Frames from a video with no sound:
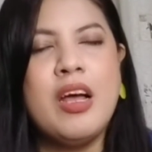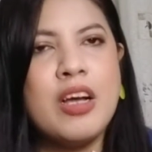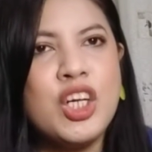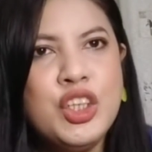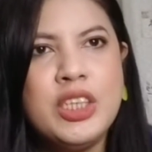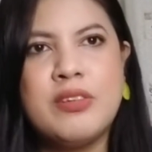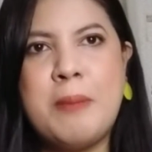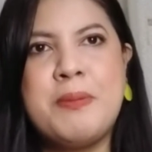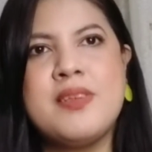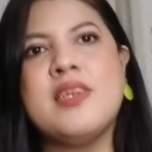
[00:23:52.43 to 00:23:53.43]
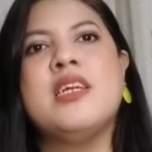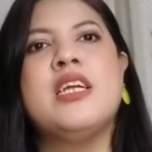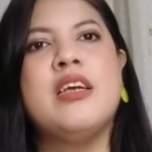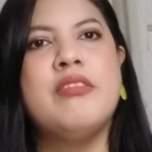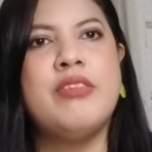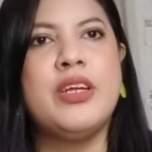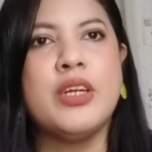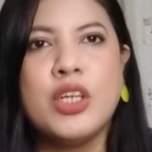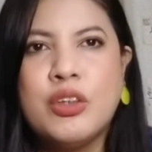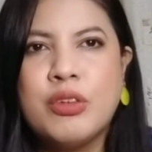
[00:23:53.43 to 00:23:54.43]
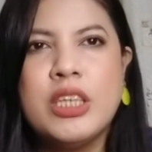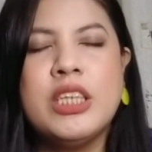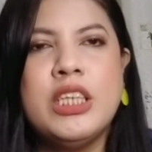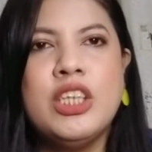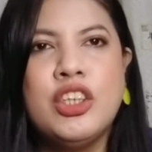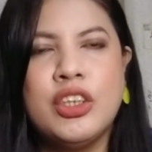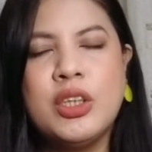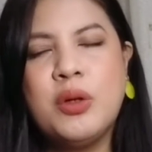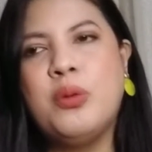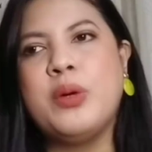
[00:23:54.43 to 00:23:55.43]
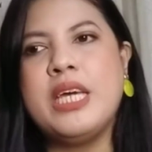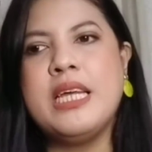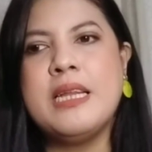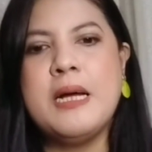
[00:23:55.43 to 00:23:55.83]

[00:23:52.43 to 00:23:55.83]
a good representative and a really good queen,